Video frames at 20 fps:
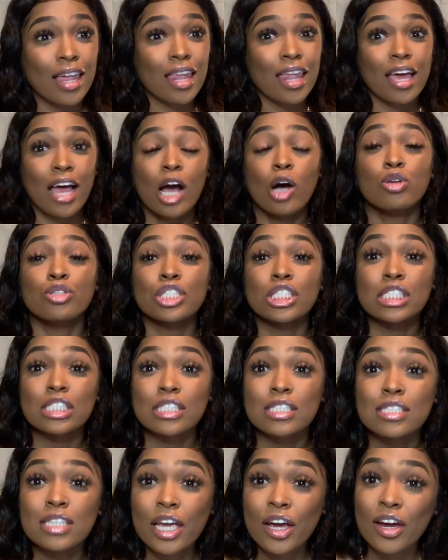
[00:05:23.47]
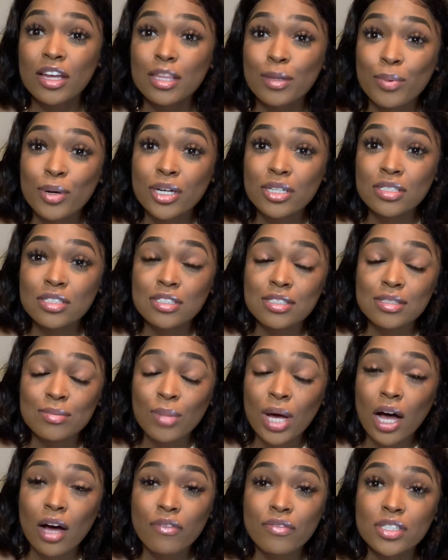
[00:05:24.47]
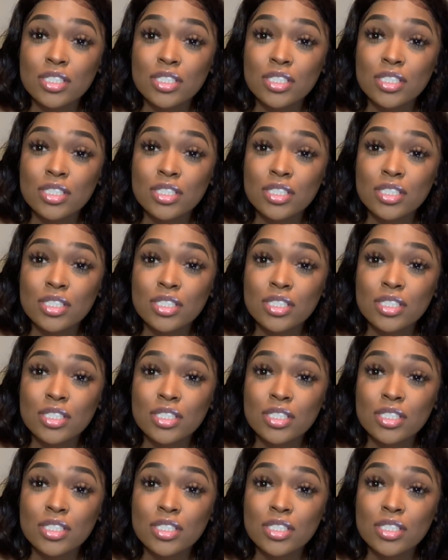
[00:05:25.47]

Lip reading: Like I'll just stare at the person's mouth,